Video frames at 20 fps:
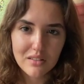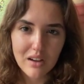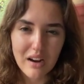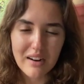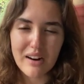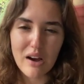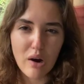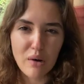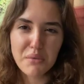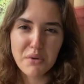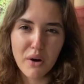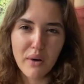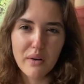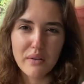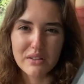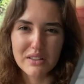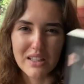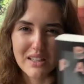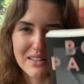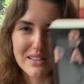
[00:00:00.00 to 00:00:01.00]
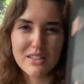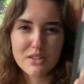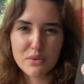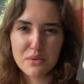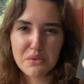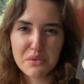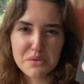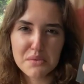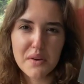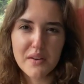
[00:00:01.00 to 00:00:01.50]
No, I'm going with it. This
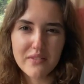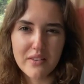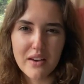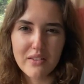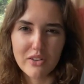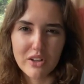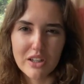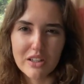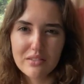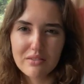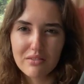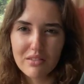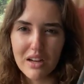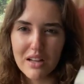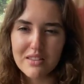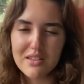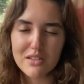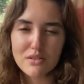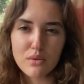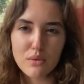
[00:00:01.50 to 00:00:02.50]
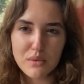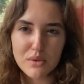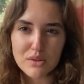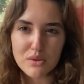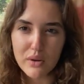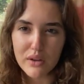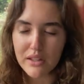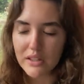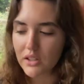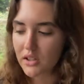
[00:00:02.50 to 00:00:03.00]
one was my favorite. And this one was
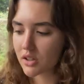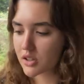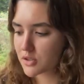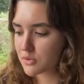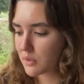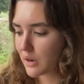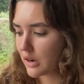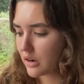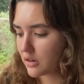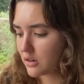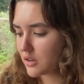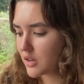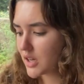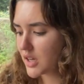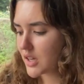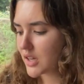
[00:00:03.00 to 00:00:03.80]
quite good as well.